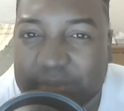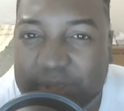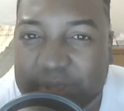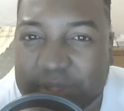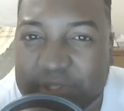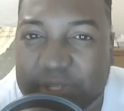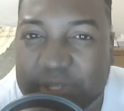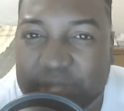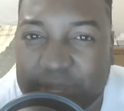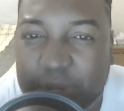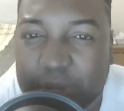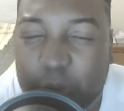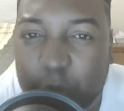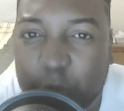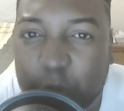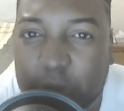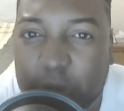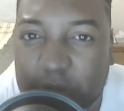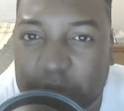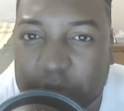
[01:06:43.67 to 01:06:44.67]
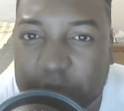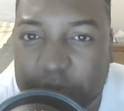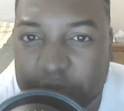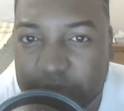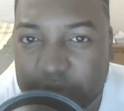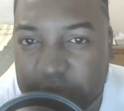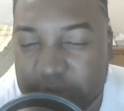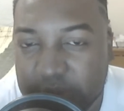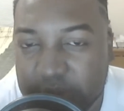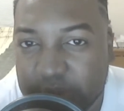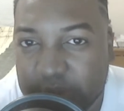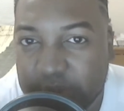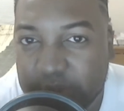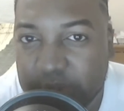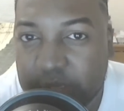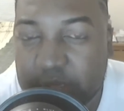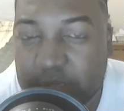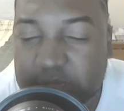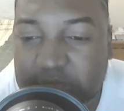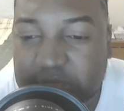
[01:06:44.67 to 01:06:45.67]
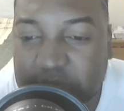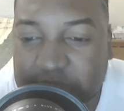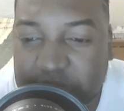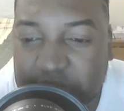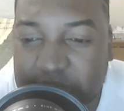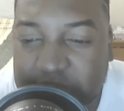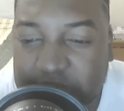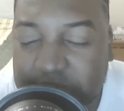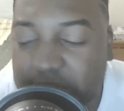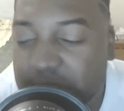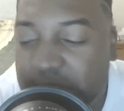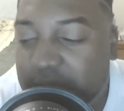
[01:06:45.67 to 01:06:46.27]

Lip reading: to let go of. Such as,